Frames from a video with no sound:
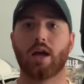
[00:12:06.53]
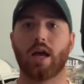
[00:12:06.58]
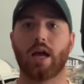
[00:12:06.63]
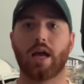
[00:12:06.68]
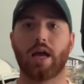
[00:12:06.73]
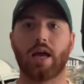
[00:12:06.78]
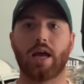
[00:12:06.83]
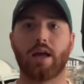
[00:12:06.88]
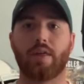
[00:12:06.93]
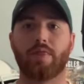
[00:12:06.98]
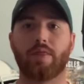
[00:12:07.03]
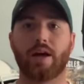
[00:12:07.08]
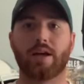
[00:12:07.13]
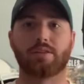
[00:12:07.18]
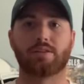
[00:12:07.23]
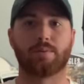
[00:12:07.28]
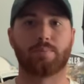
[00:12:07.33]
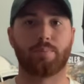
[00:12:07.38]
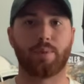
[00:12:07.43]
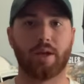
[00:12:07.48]
And
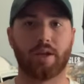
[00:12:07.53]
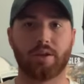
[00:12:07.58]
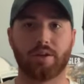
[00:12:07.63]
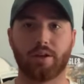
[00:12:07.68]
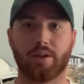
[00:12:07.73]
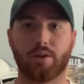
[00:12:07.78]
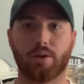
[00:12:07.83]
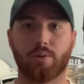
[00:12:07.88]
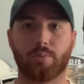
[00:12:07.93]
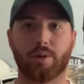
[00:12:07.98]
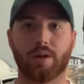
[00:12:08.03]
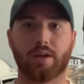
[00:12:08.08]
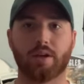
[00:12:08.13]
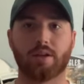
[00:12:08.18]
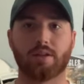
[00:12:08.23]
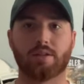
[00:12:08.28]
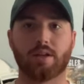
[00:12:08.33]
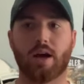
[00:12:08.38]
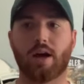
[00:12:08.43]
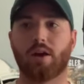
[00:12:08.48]
that's a big deal
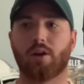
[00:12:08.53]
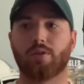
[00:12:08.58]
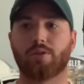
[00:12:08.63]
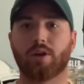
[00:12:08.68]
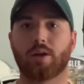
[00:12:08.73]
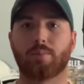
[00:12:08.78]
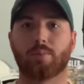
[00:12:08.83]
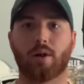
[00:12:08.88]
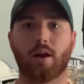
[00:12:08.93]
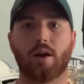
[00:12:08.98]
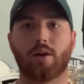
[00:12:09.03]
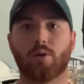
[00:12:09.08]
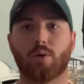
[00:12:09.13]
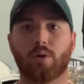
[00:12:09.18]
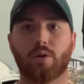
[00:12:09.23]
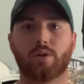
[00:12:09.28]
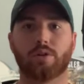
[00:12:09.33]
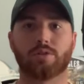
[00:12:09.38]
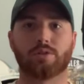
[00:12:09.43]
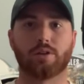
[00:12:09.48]
because I don't think Brian
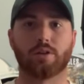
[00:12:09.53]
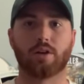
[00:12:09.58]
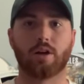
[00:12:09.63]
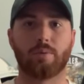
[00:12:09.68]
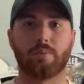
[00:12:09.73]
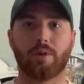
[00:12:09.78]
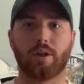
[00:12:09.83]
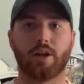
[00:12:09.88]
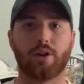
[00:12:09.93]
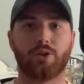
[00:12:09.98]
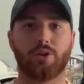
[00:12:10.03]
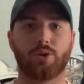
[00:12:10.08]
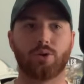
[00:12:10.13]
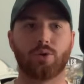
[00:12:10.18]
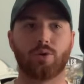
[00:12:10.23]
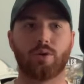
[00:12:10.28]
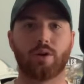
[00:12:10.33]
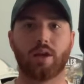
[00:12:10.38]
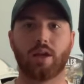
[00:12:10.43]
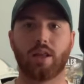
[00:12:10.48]
Hoyer is going to come in and
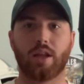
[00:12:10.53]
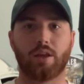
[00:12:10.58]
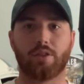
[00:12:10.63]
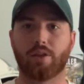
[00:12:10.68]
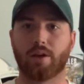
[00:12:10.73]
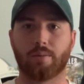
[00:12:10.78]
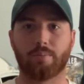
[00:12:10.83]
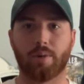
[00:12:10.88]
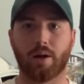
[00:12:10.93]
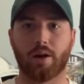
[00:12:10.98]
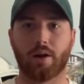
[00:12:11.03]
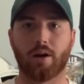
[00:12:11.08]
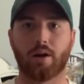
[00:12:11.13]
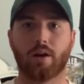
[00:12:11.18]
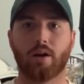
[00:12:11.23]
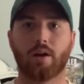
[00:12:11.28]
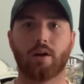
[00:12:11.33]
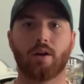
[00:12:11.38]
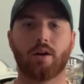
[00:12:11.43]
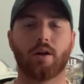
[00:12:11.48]
do anything better.